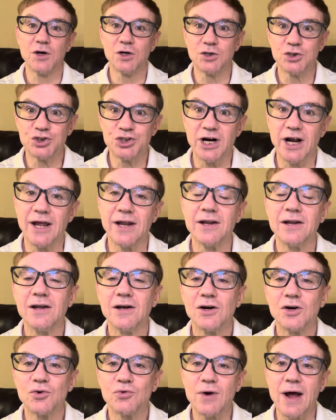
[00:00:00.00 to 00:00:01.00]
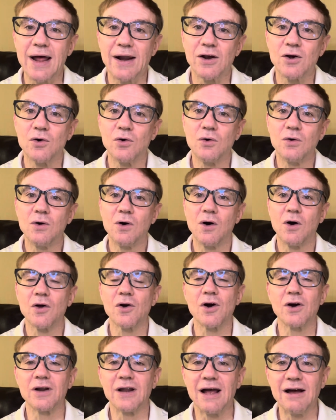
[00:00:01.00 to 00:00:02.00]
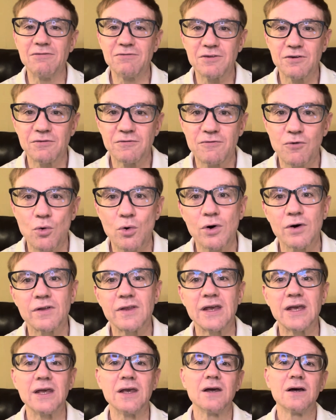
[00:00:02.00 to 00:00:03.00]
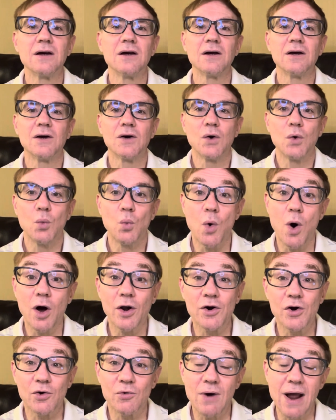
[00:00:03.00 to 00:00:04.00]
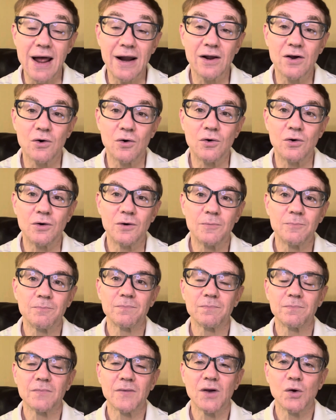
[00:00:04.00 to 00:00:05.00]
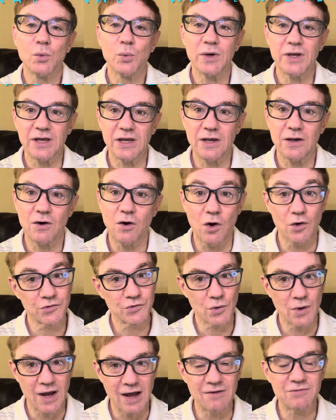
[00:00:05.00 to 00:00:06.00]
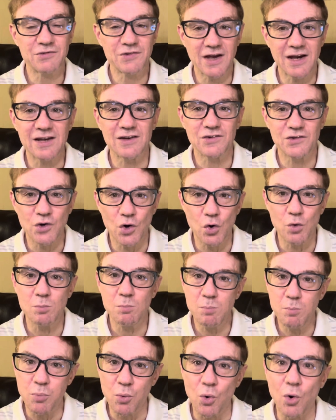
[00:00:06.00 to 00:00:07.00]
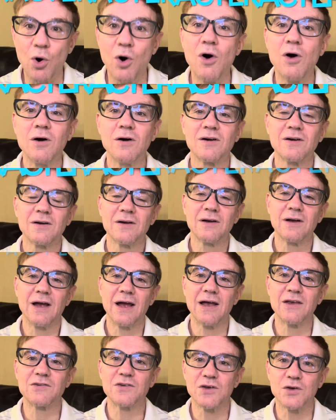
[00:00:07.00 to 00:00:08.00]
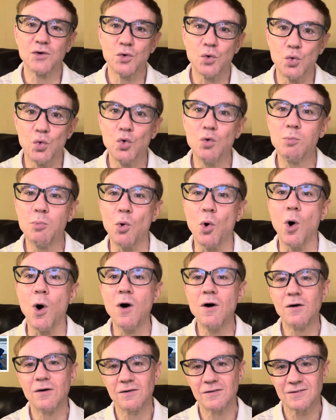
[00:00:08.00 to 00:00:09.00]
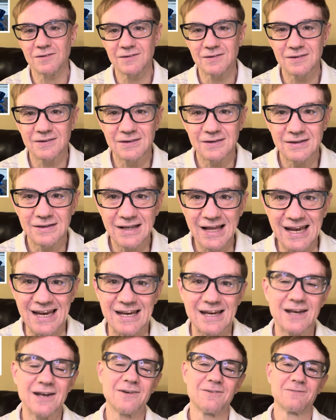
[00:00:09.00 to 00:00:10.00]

ren radical on our left for the water radical, we also have second tone bo, as in hu bo, lake.